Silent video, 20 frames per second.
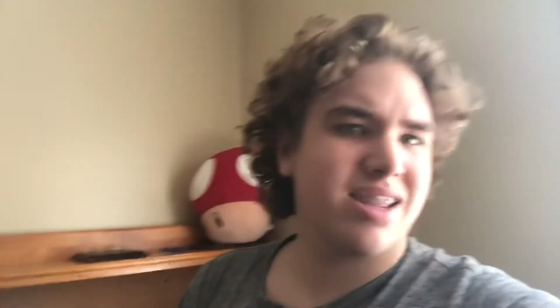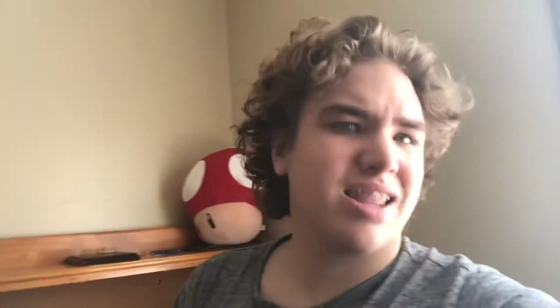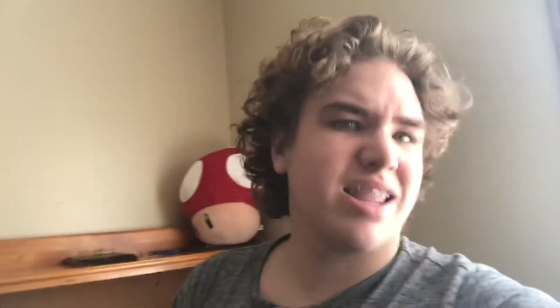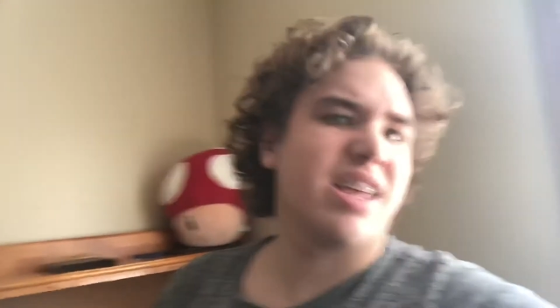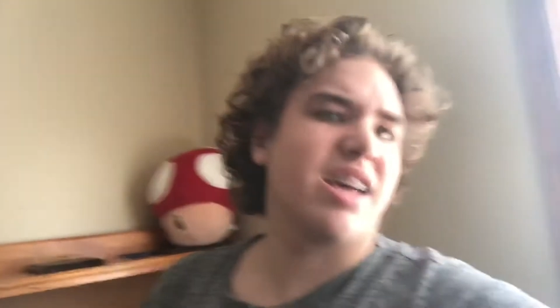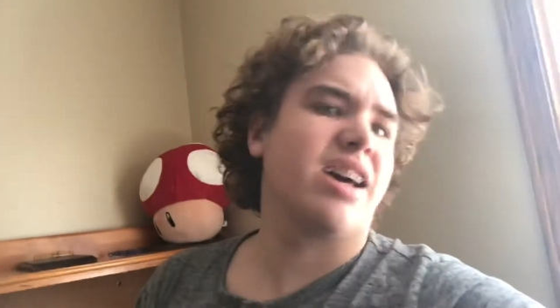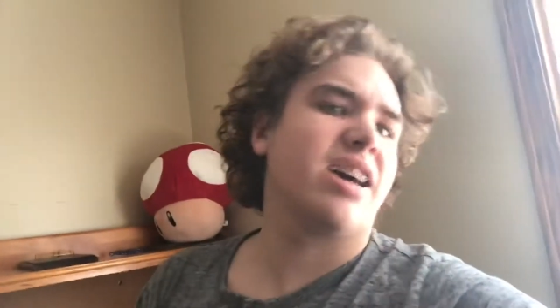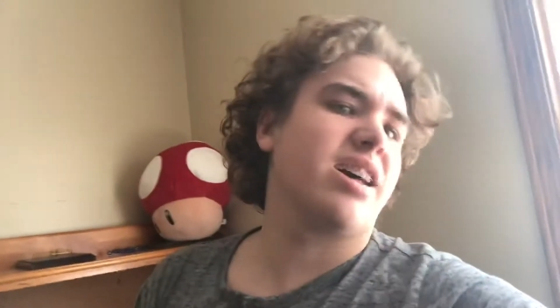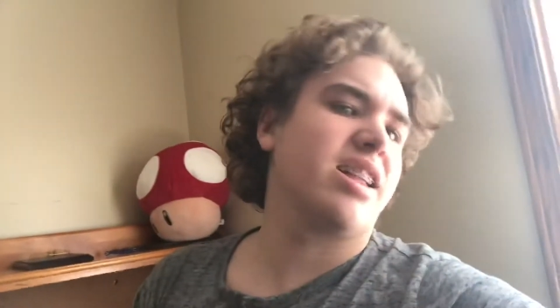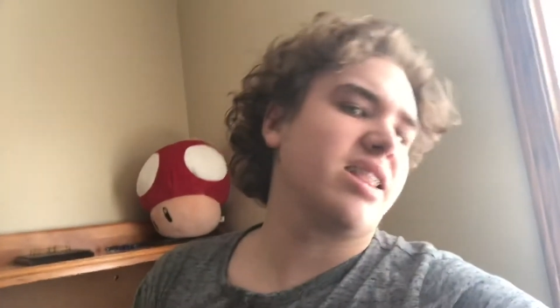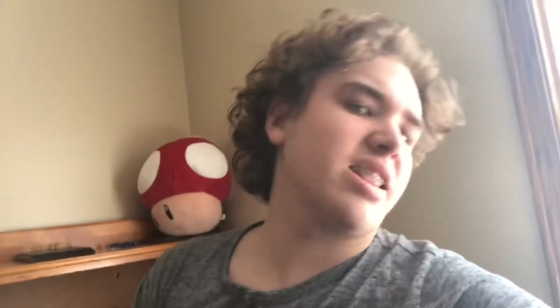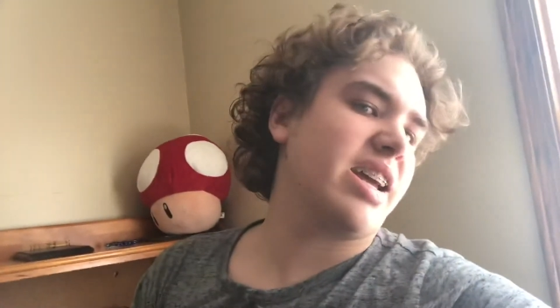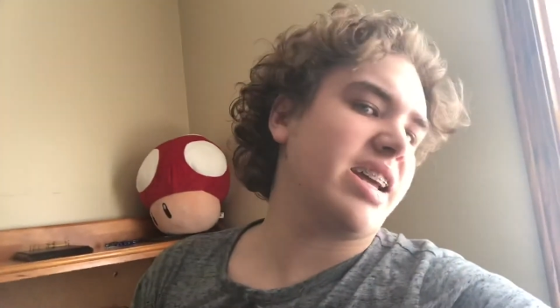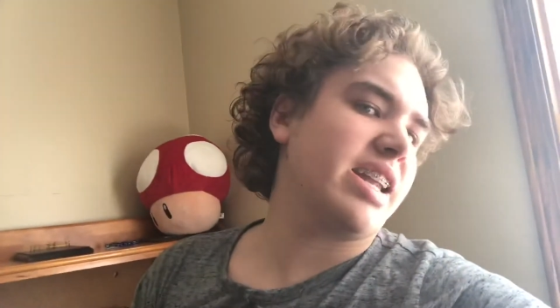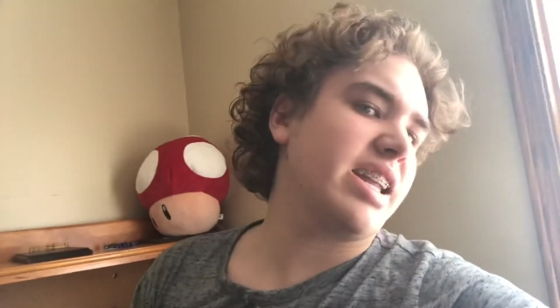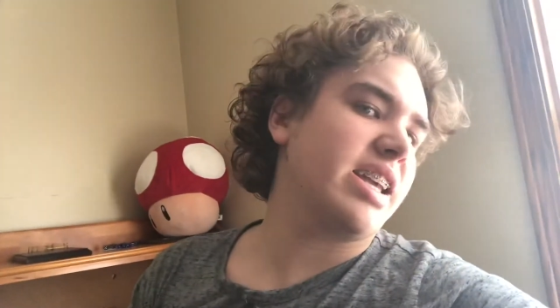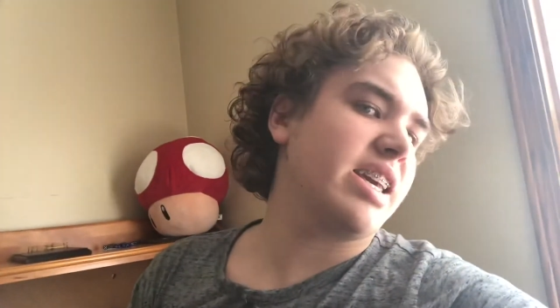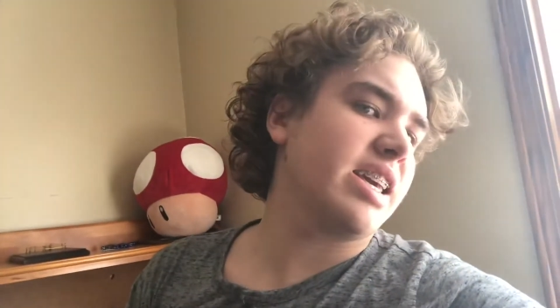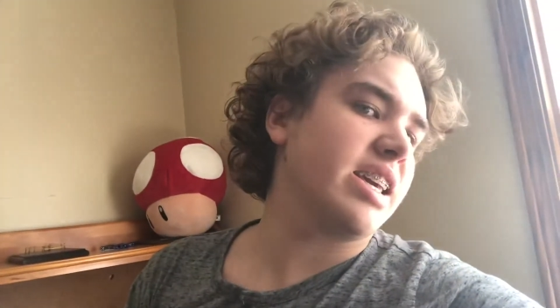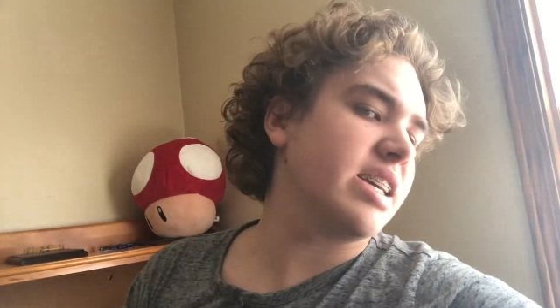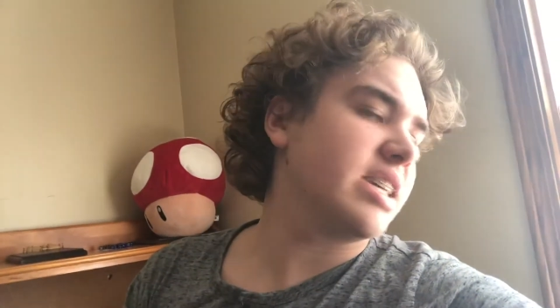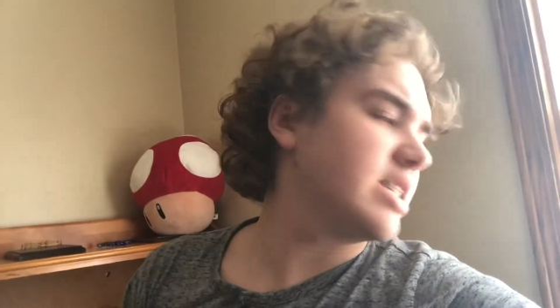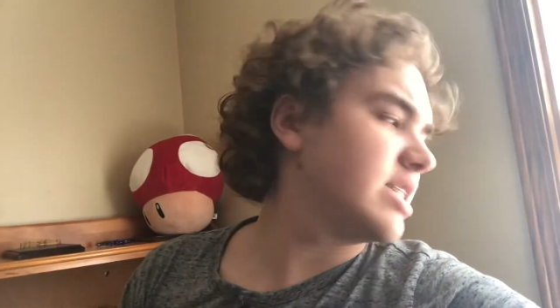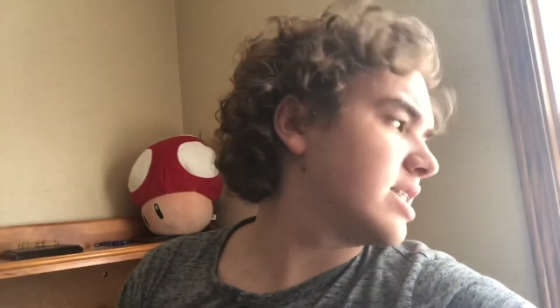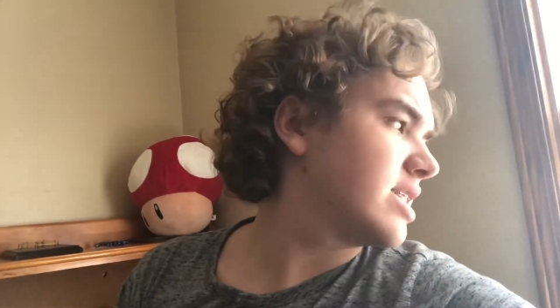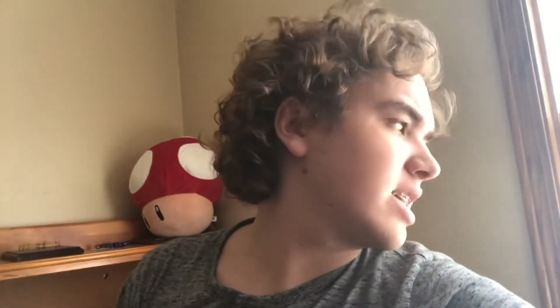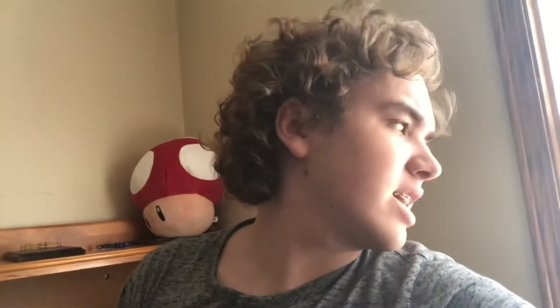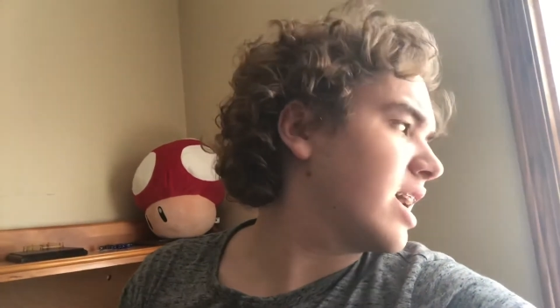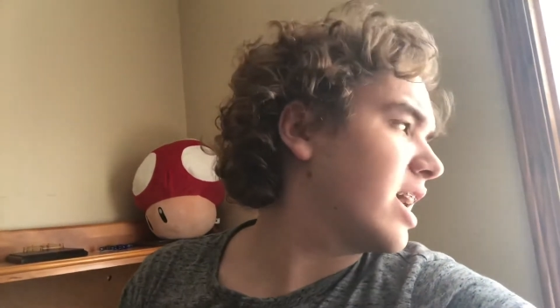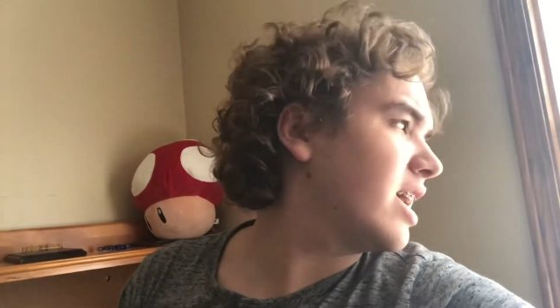Lighting is
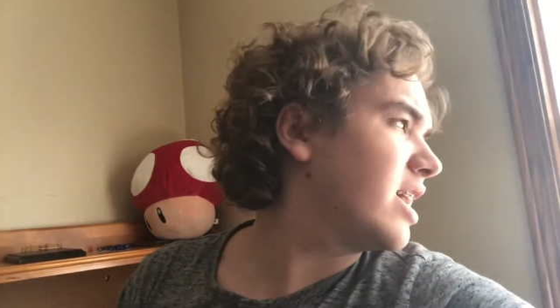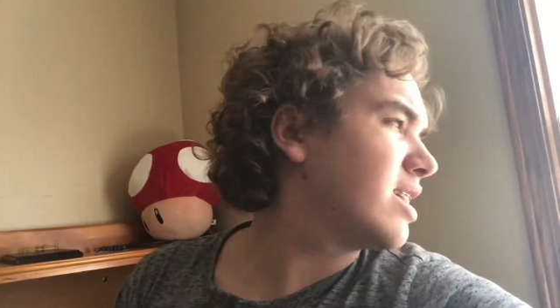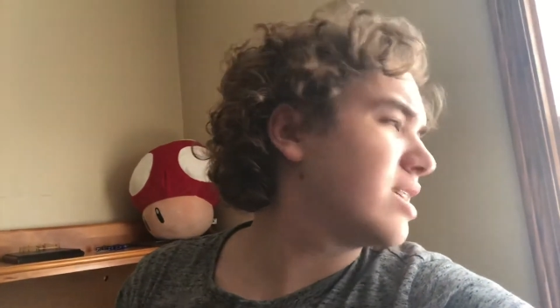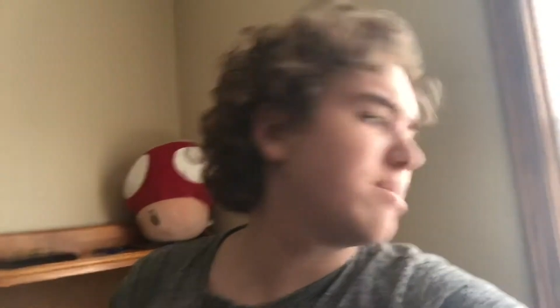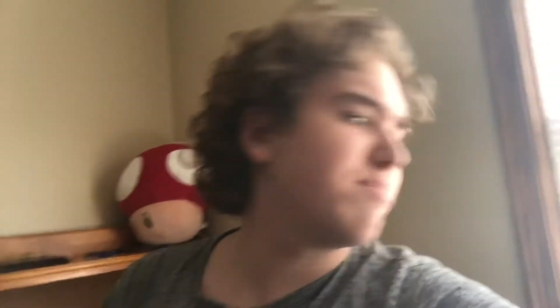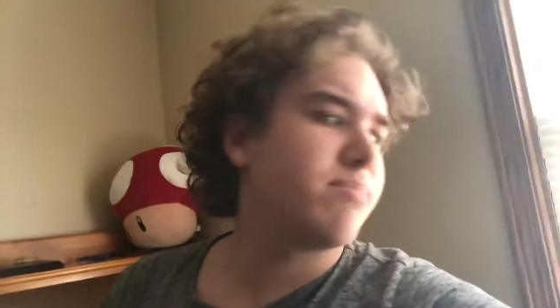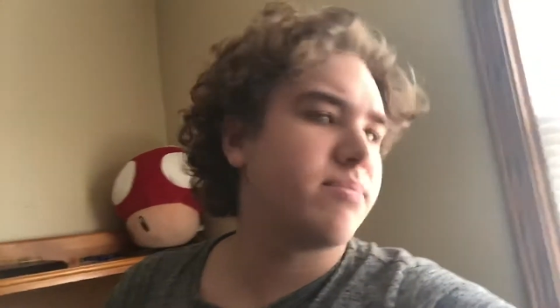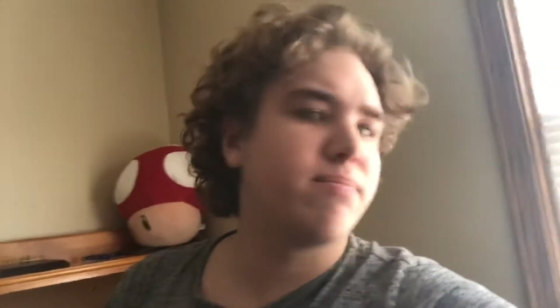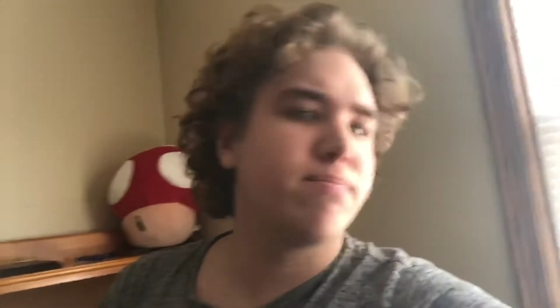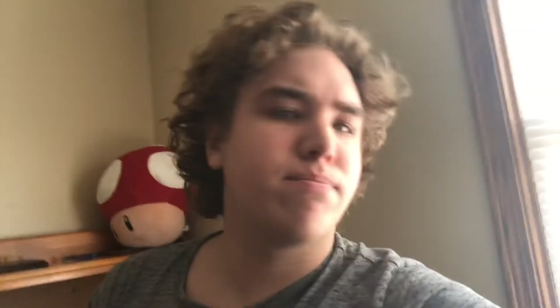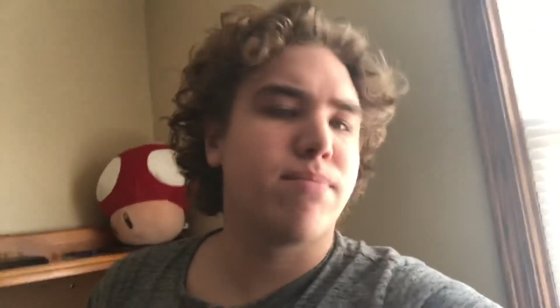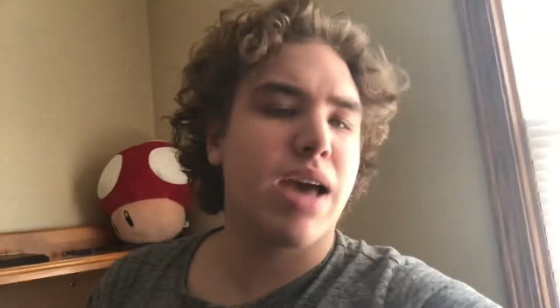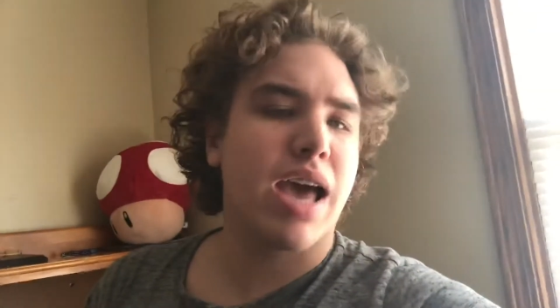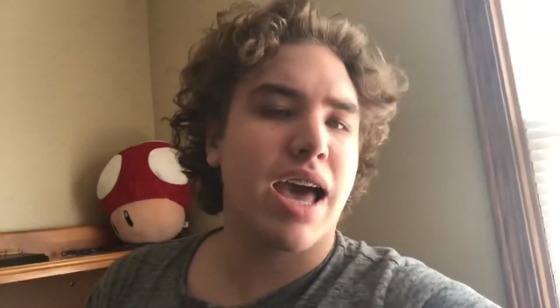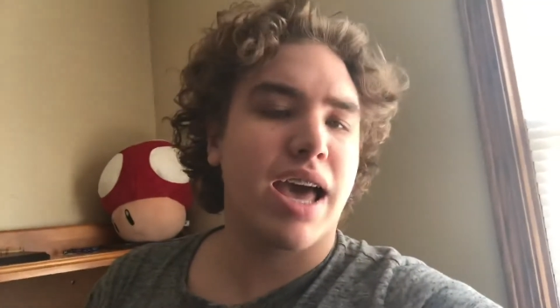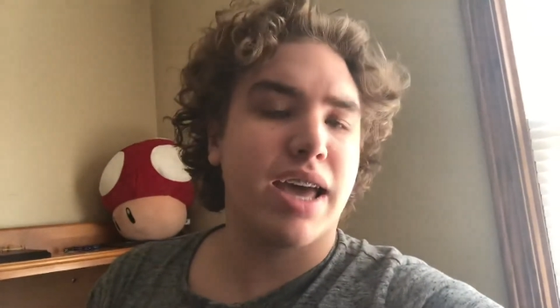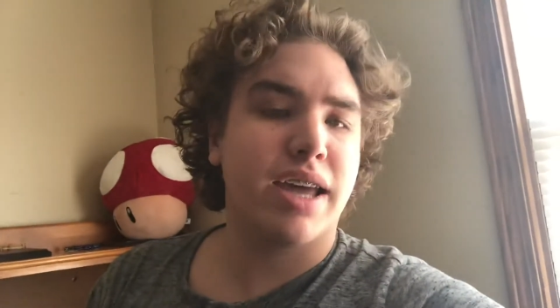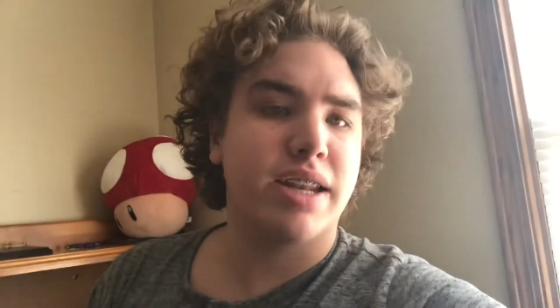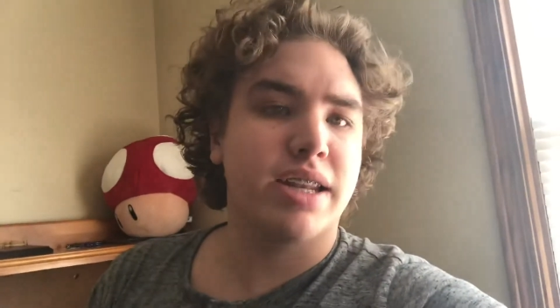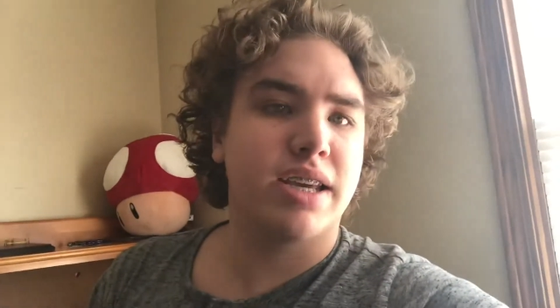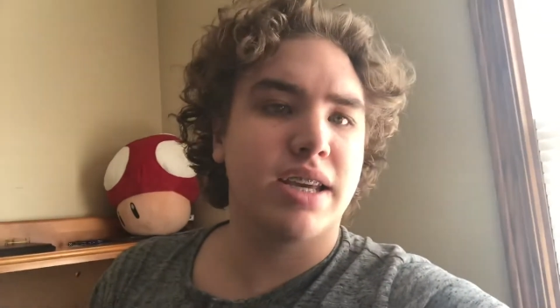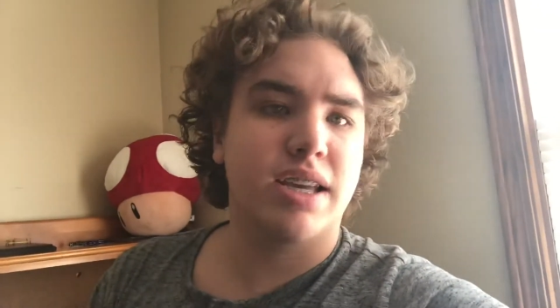kind of bad,